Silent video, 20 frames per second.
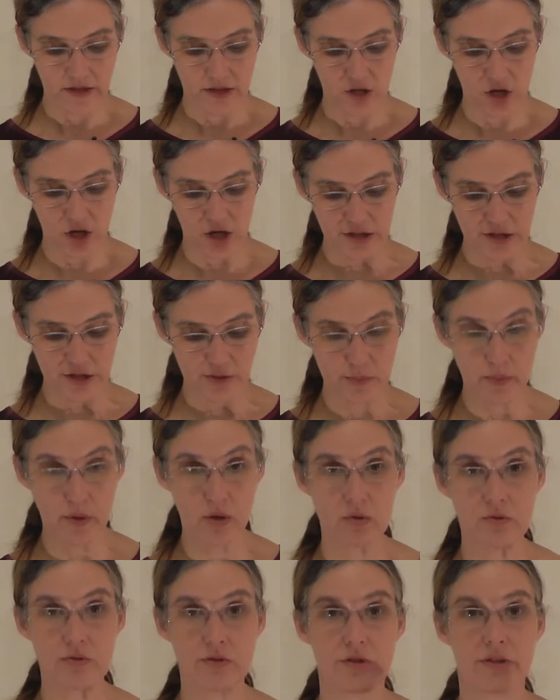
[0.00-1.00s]
God
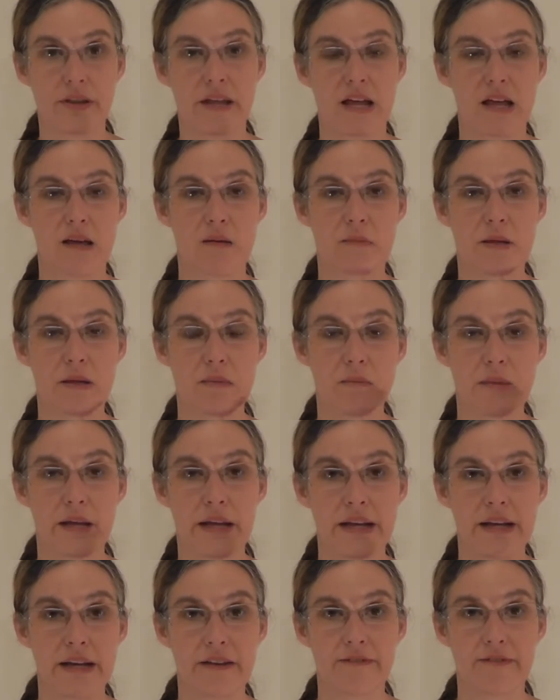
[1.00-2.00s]
spoke to them in
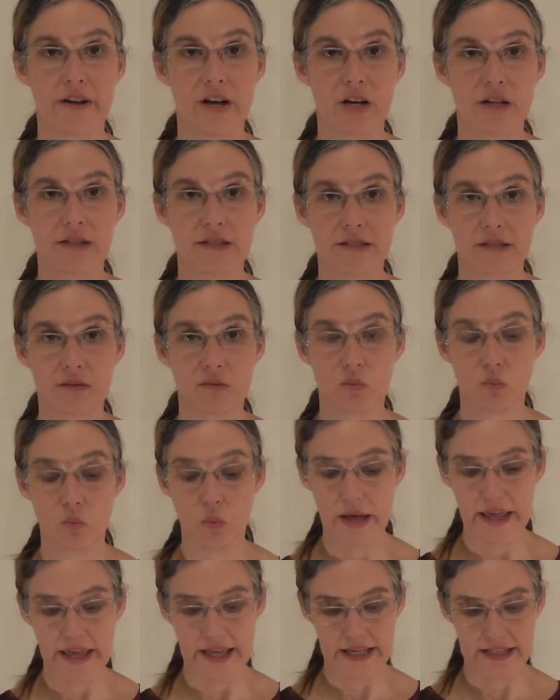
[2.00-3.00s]
many and various
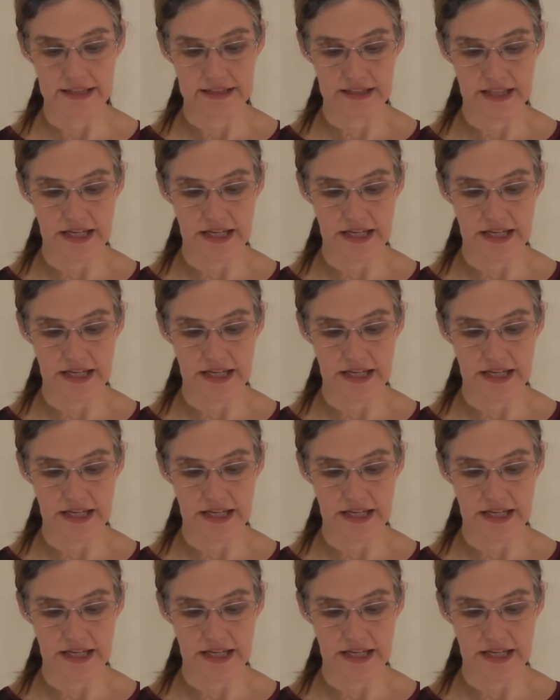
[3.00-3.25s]
ways,